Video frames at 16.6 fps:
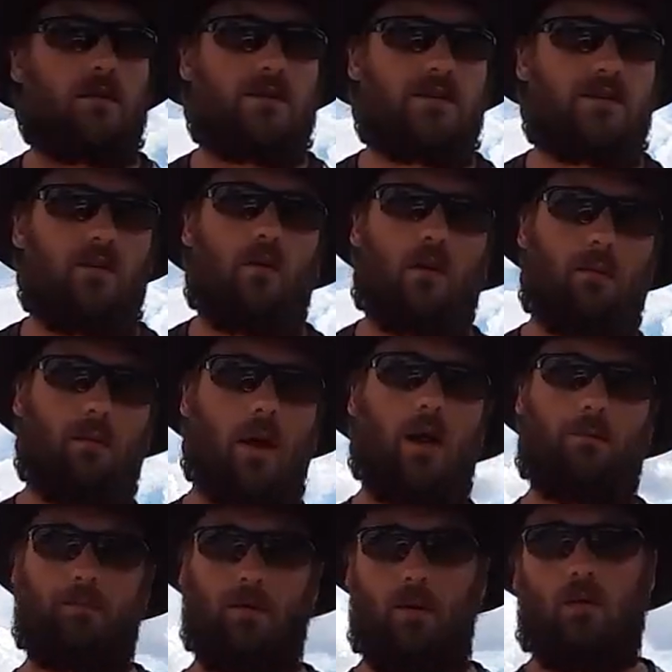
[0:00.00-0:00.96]
in
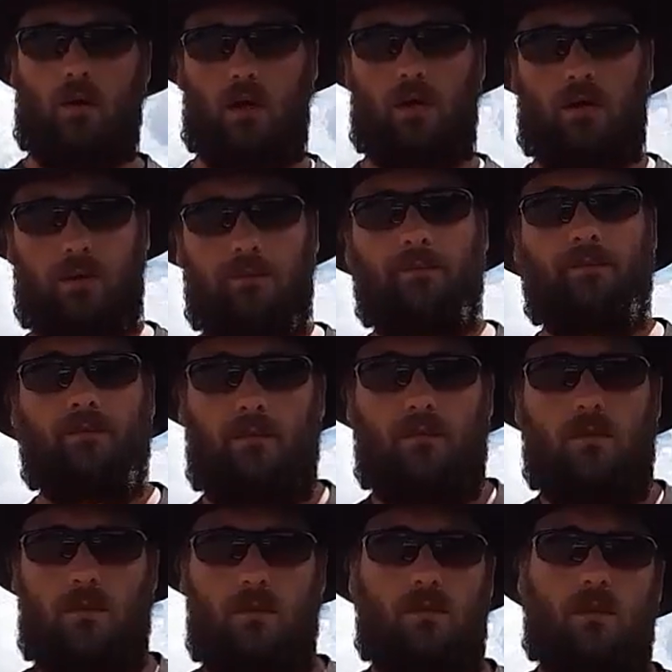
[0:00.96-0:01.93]
store-bought pork
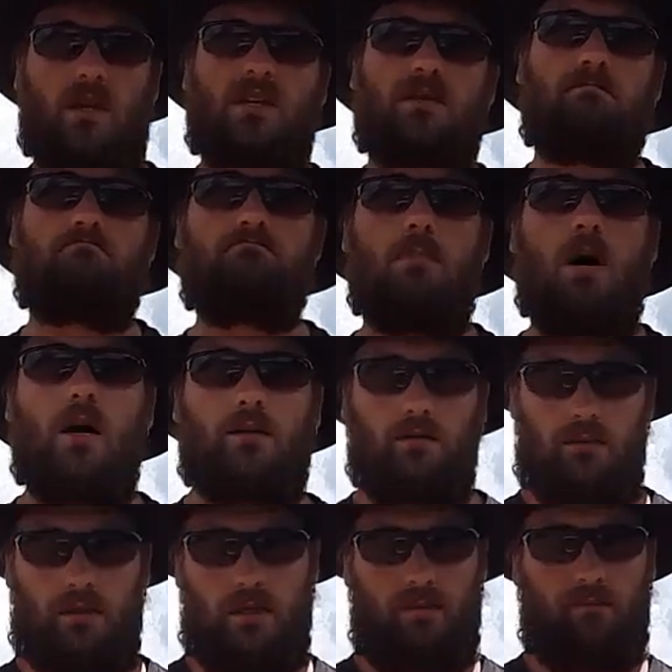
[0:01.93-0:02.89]
is
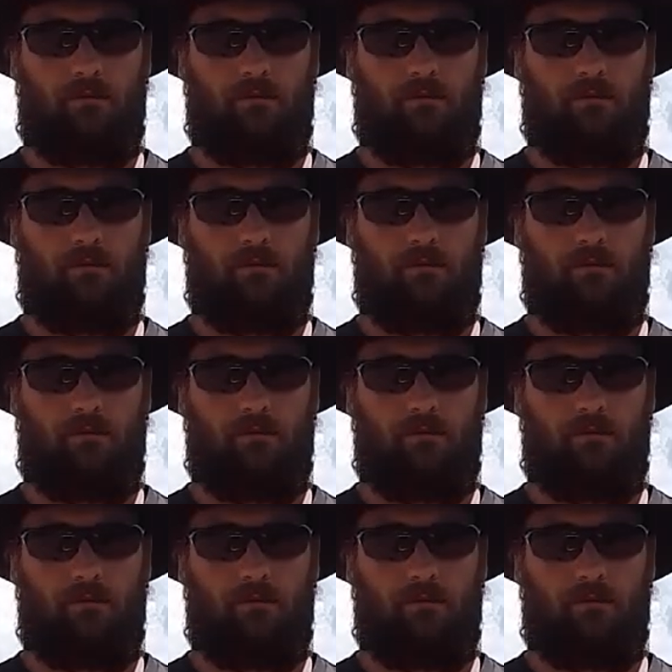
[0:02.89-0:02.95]
muddled.